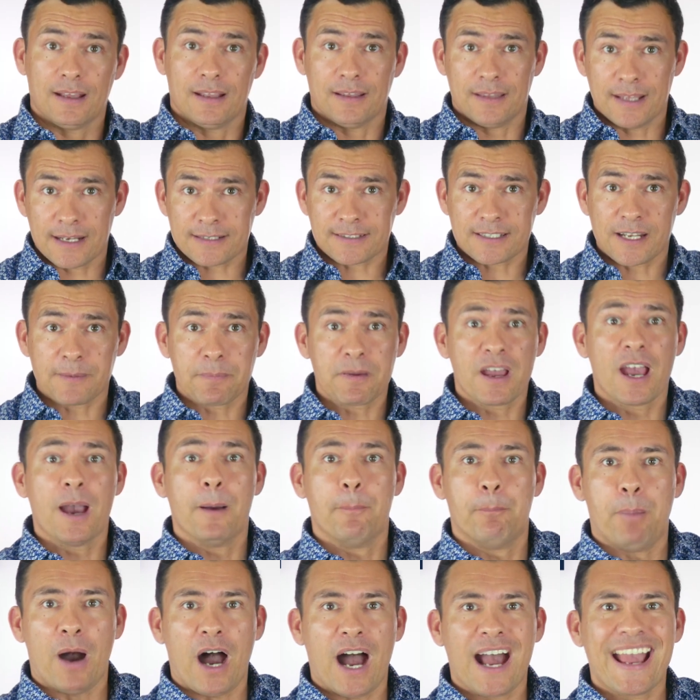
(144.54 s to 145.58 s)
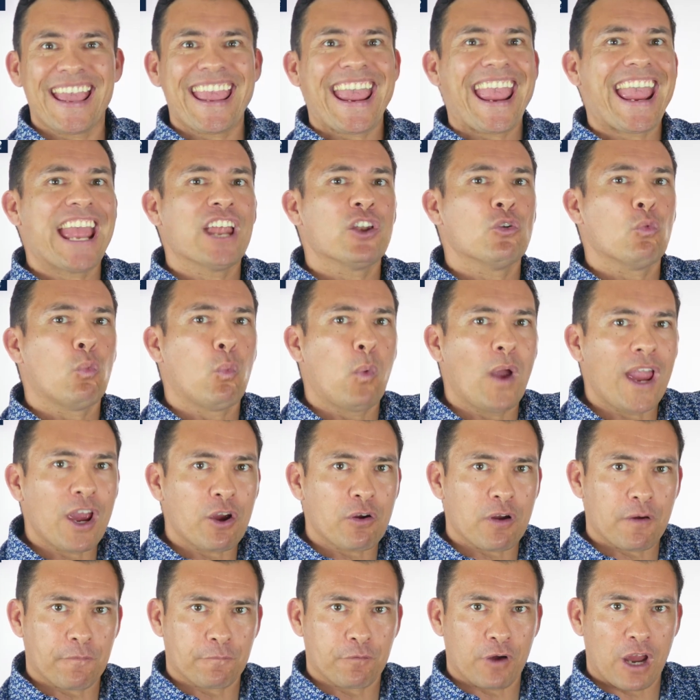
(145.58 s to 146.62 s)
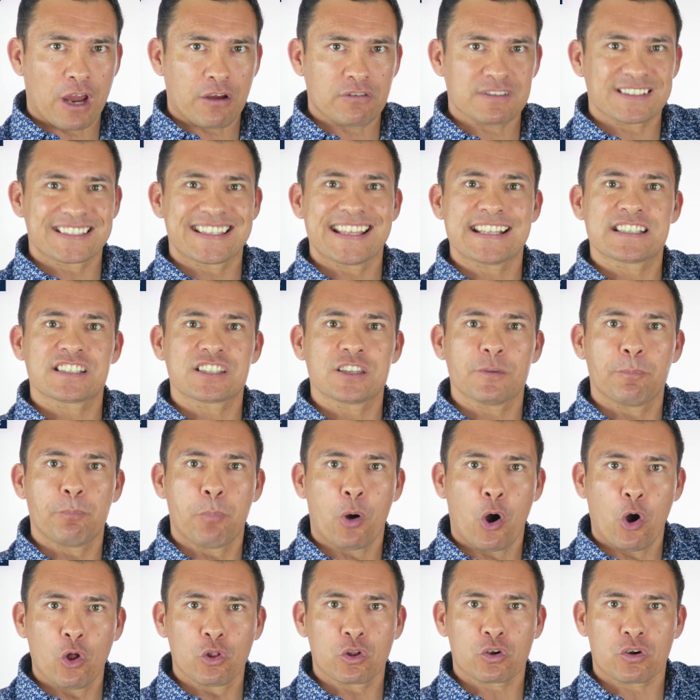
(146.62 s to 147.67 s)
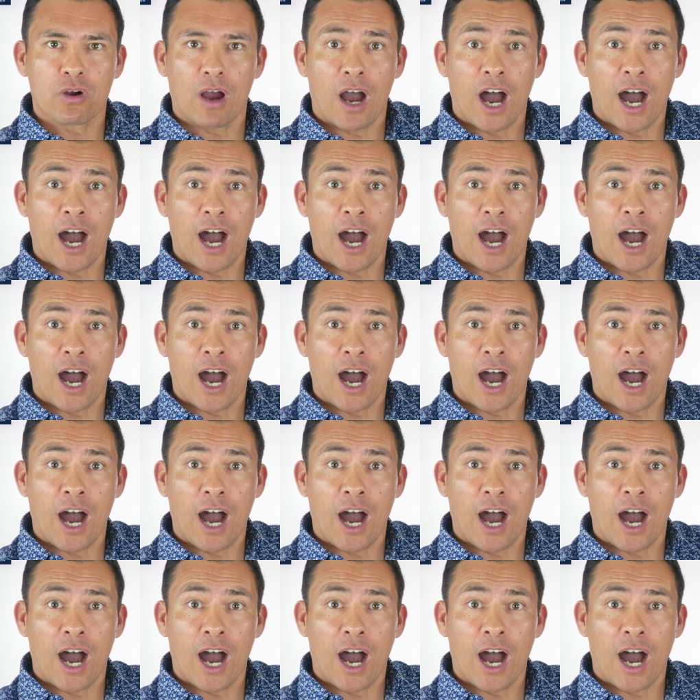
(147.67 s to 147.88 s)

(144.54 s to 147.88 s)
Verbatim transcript: Next up, buy and wear a fragrance that's the polar